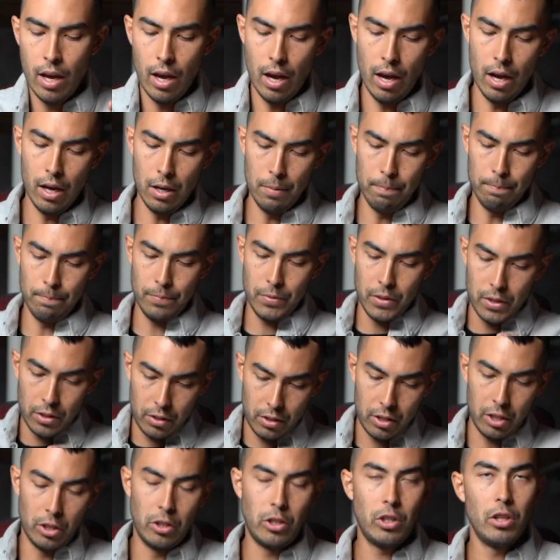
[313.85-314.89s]
Um,
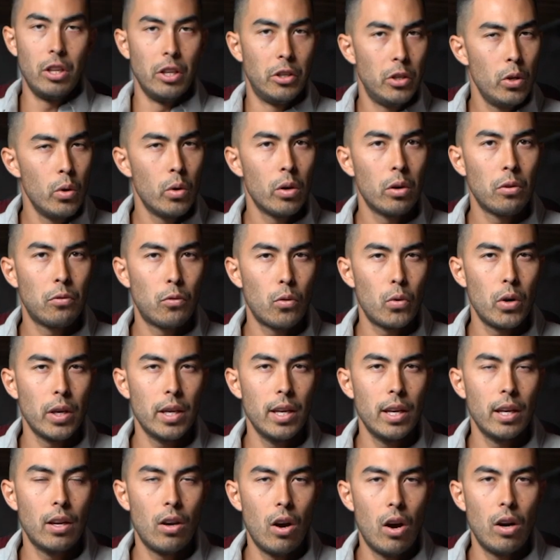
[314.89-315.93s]
the two hundred forty
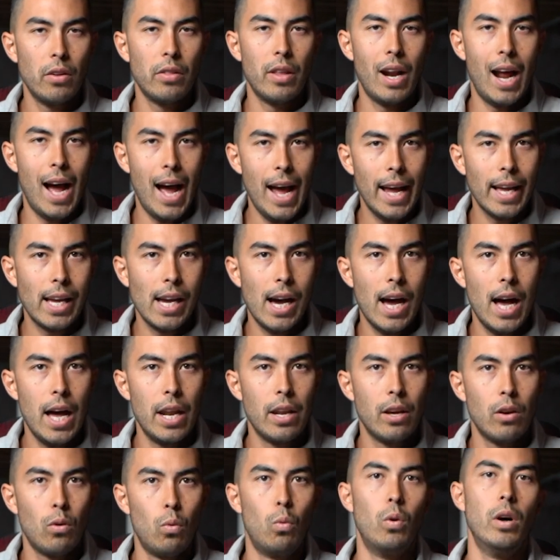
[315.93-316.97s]
gig card that I
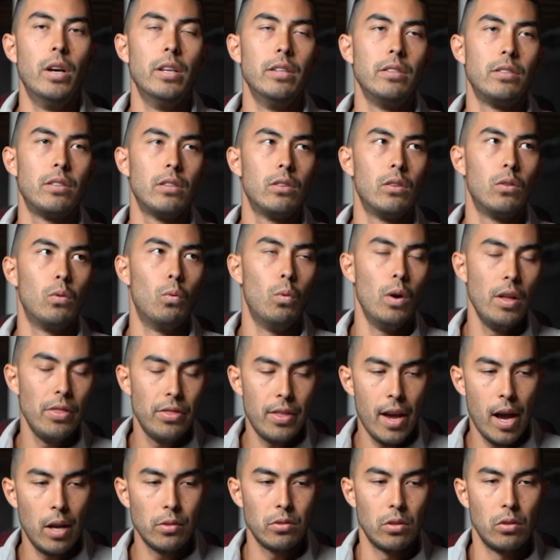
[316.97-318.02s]
got was one
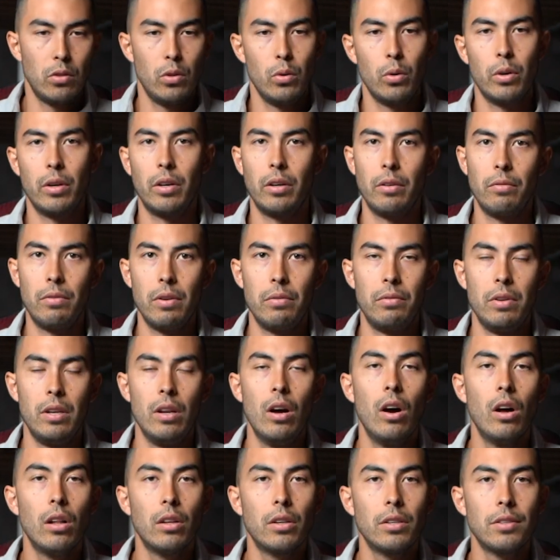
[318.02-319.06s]
thousand two hundred fifty
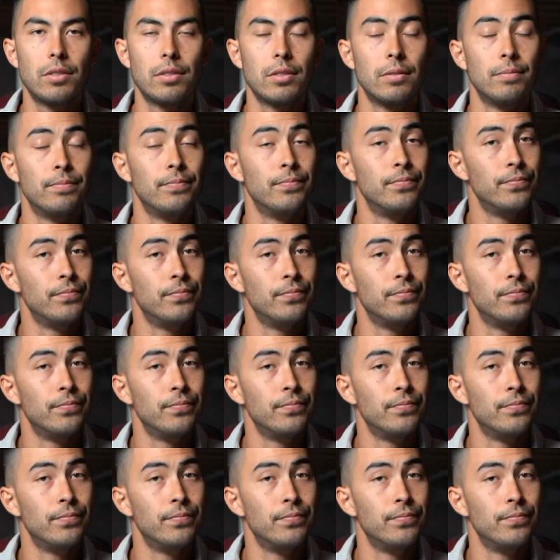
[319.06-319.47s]
dollars.